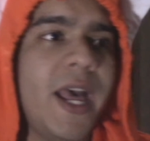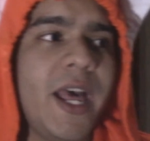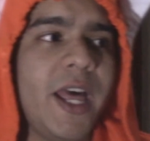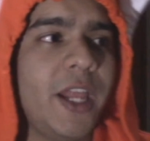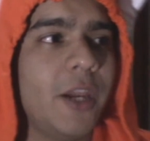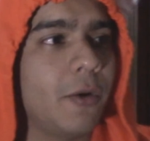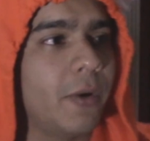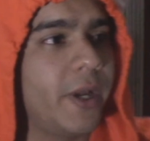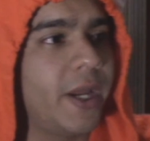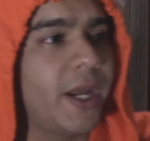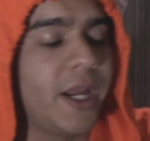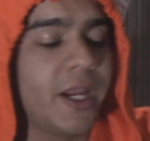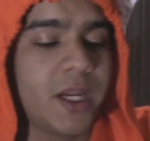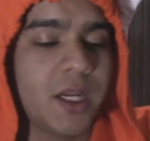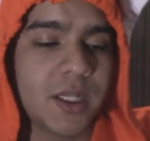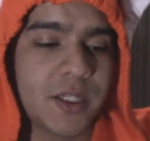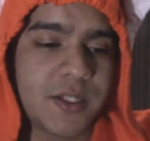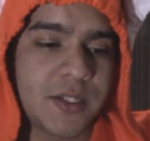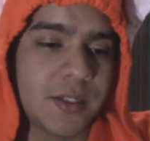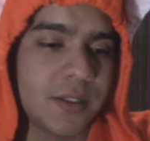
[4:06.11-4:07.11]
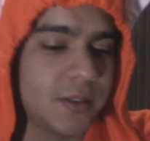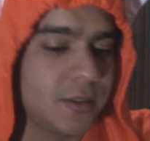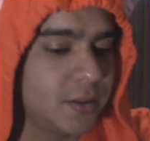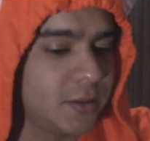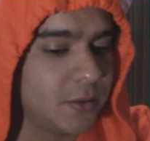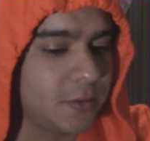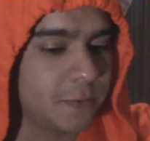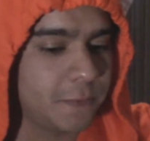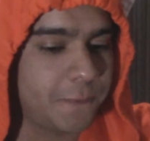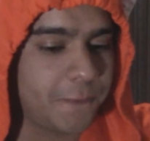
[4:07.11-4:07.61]
Anyway, I got
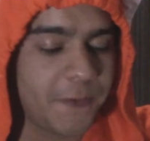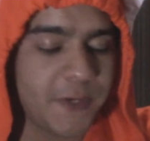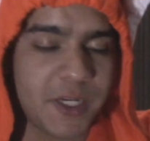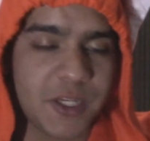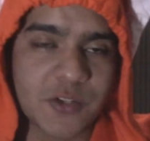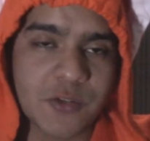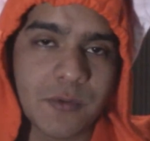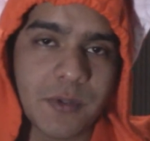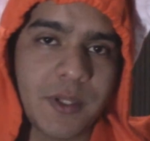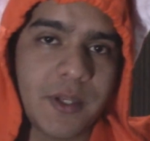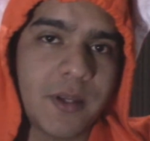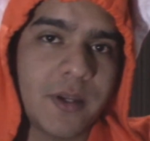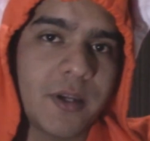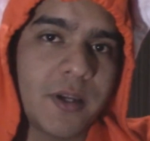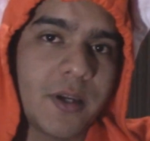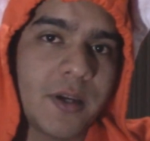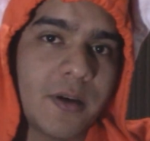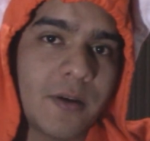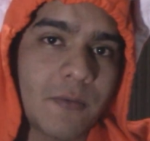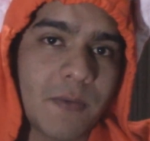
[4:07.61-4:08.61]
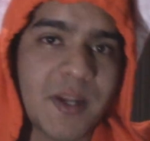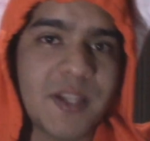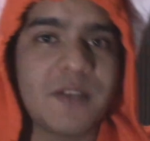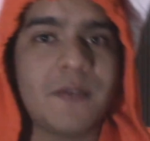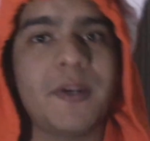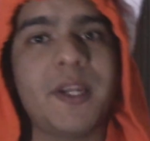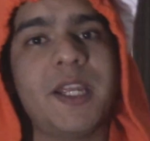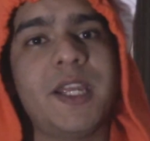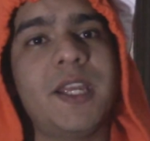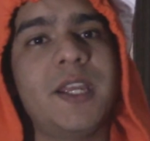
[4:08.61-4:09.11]
to finish with the
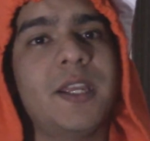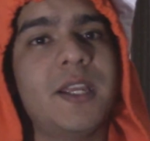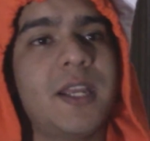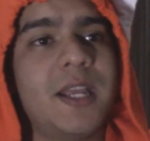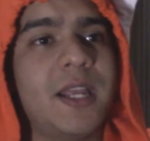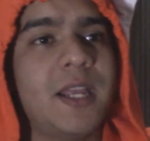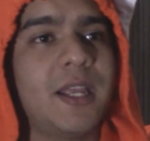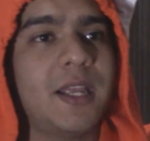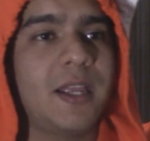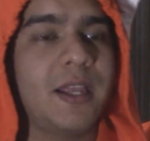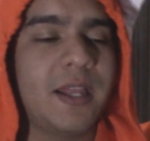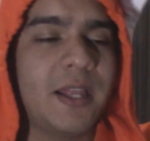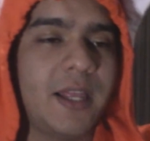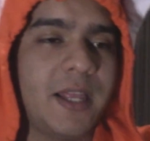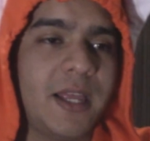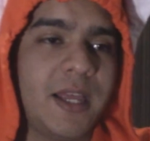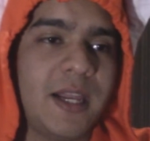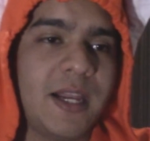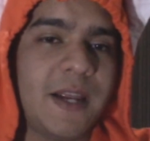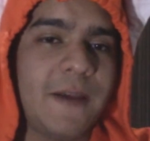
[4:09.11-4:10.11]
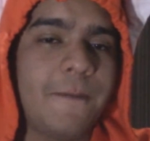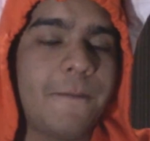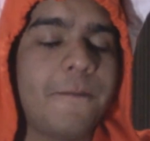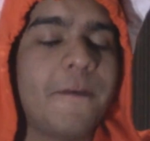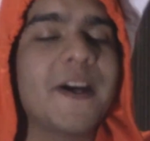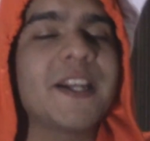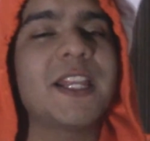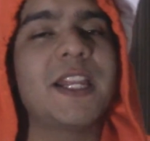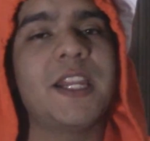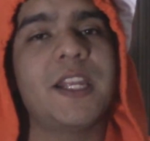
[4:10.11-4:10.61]
rendering and I
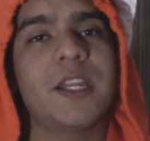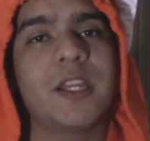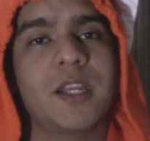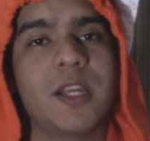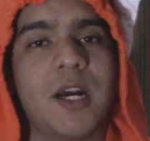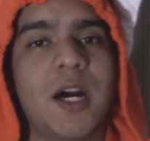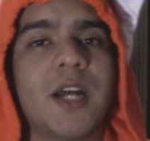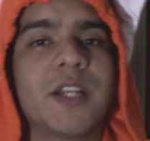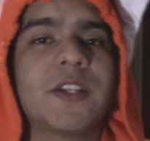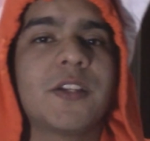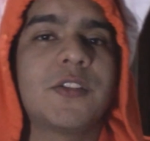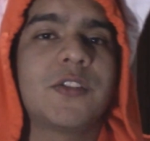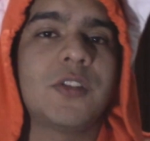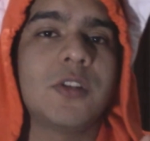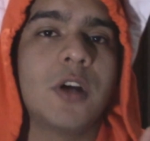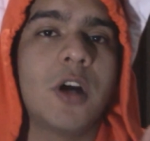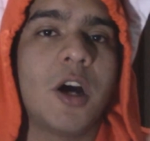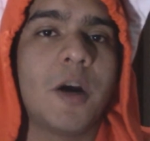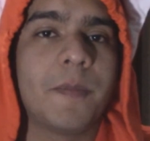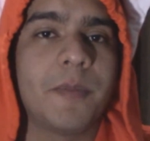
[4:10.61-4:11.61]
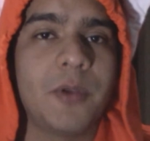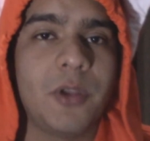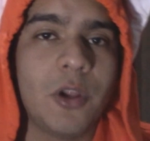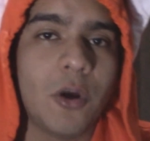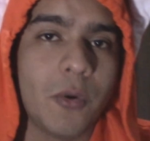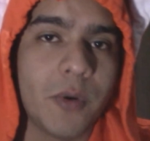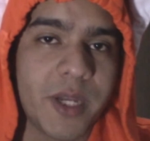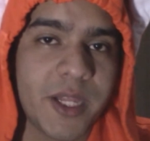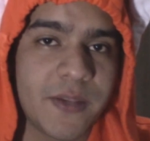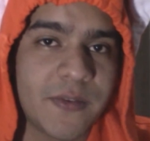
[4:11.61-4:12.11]
finally got to
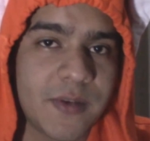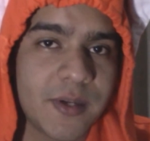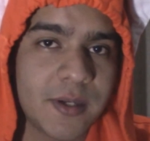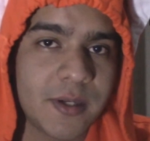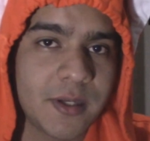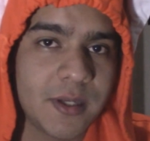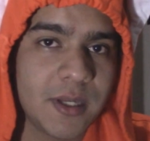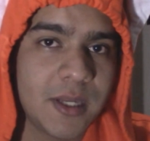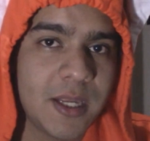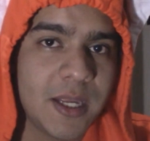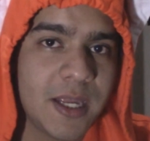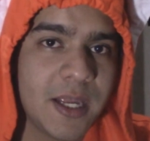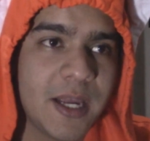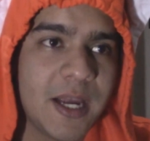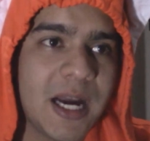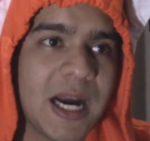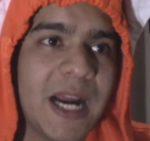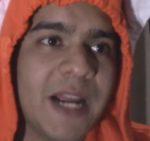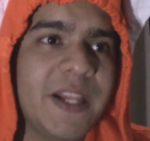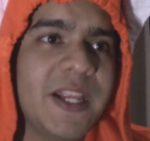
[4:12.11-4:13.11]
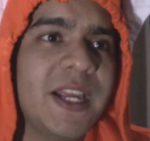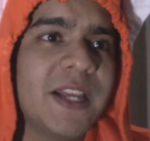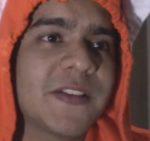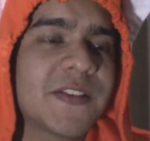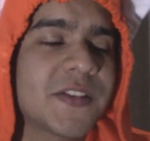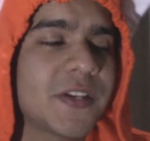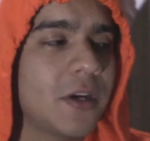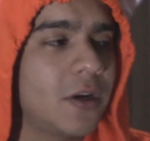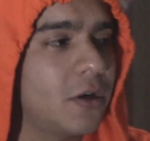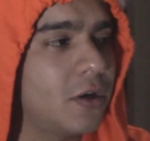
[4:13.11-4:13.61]
upload it. I did
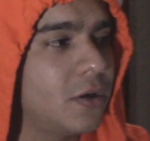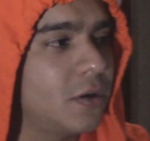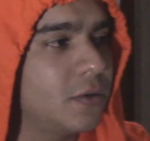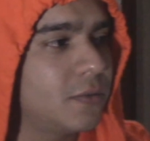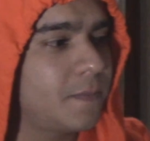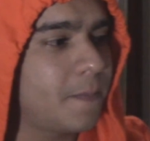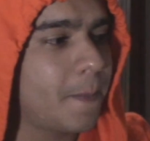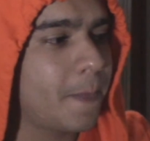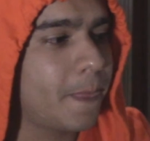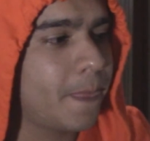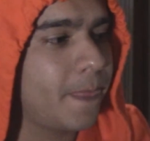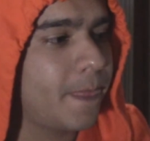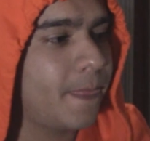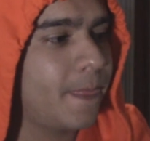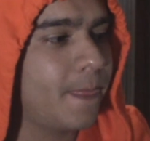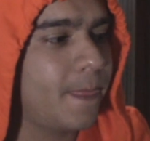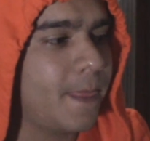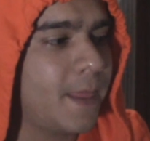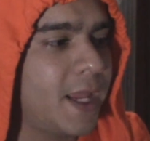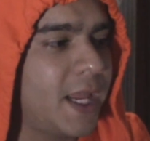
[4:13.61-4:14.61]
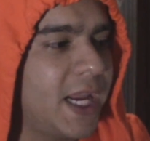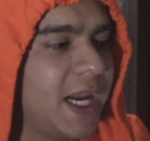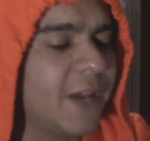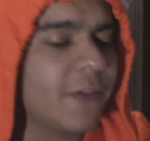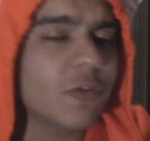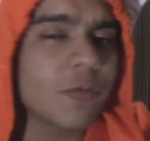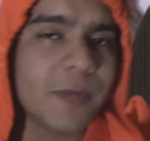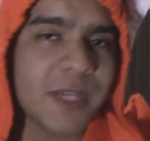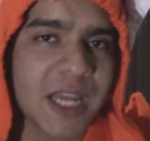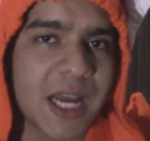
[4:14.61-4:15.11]
so, I
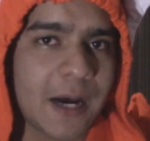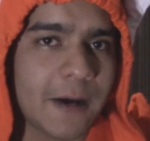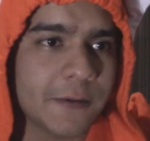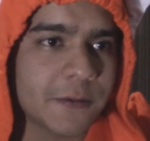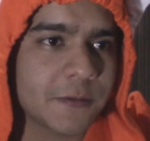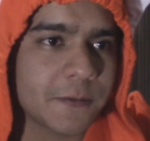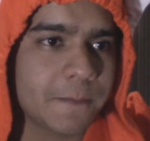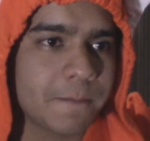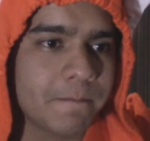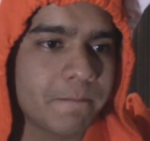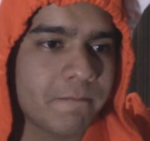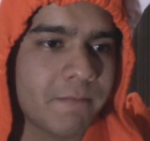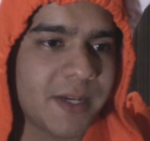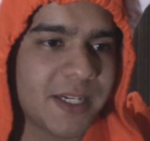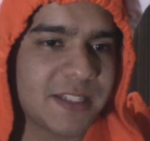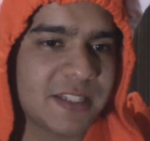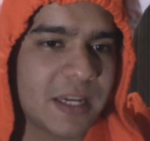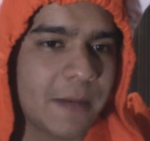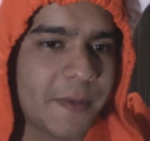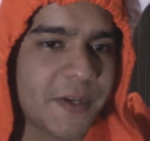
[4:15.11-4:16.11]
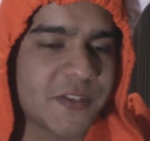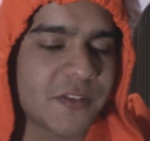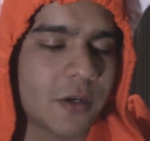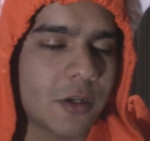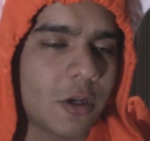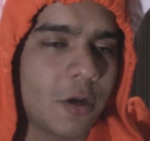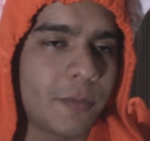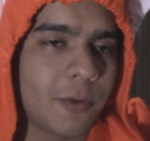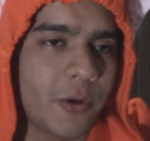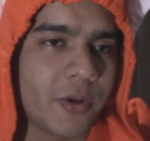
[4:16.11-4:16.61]
had to be out by the time I
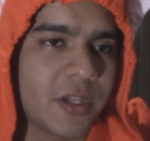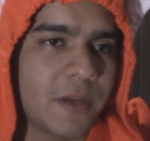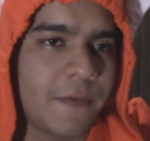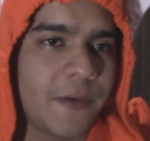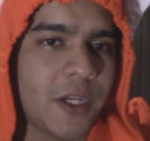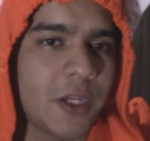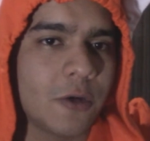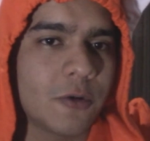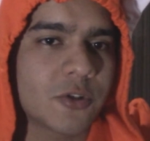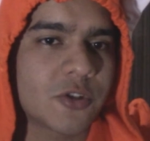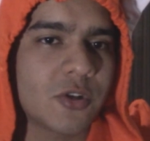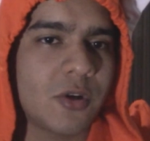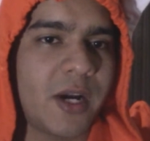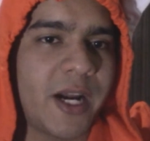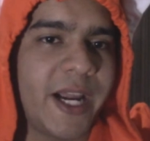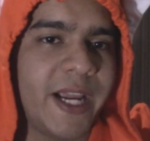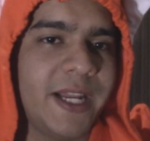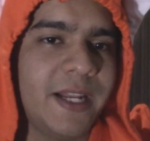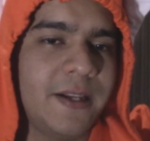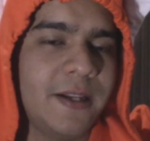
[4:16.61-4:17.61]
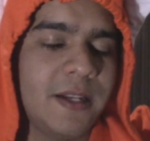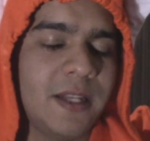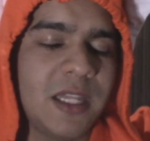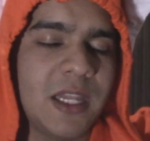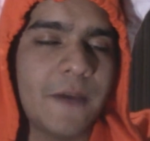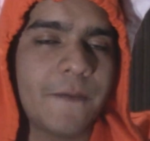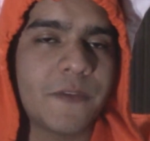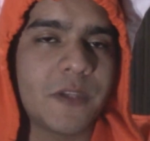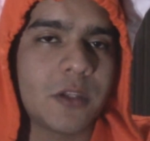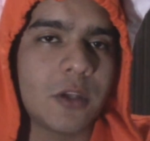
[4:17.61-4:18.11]
started uploading the video. So I
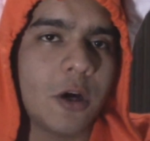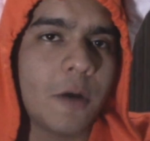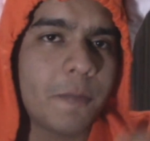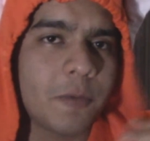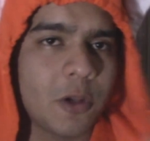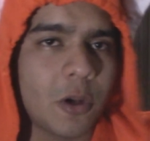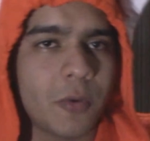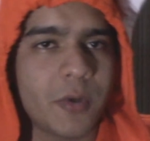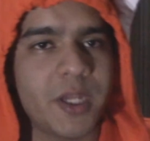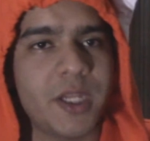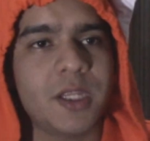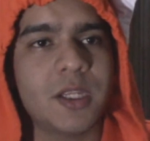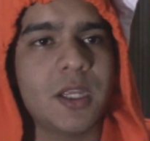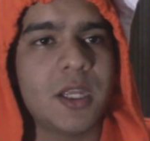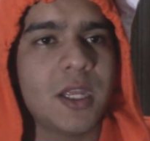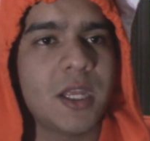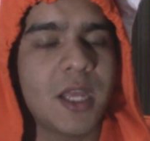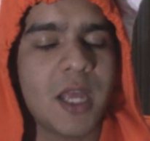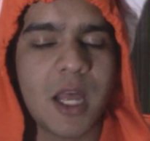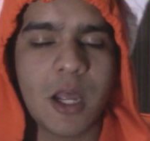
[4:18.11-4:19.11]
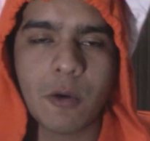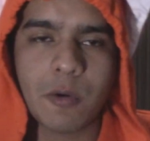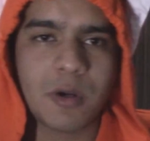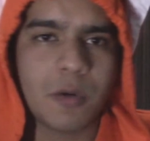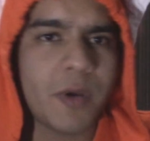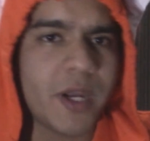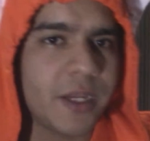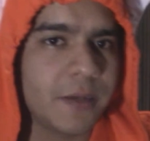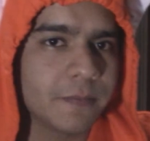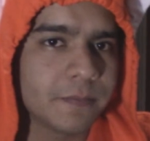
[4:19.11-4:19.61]
left uploading and went
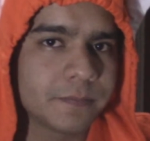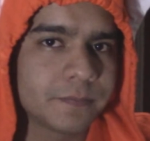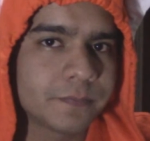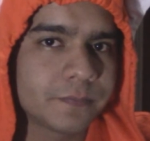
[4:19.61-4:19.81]
away.